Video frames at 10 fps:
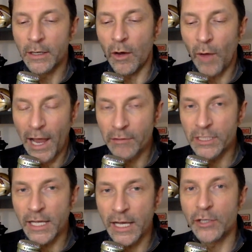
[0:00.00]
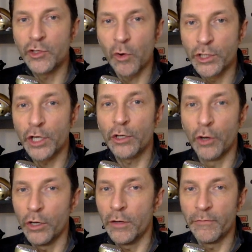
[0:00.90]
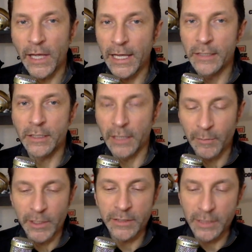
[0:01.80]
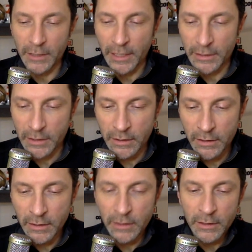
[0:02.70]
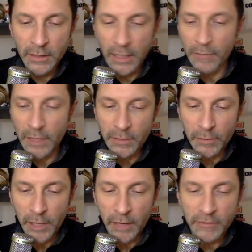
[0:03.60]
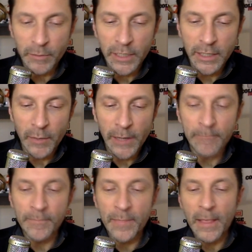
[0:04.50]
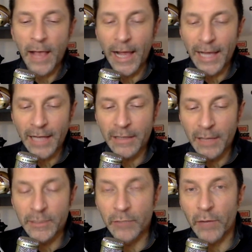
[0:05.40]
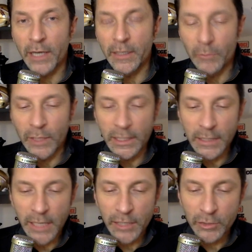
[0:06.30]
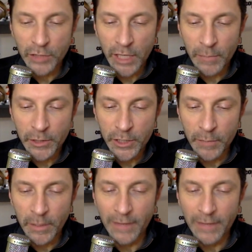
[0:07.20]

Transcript: Ohio State and Georgia could have easily been selected and made the playoffs. But anyway, I got Clemson right in winning the national championship.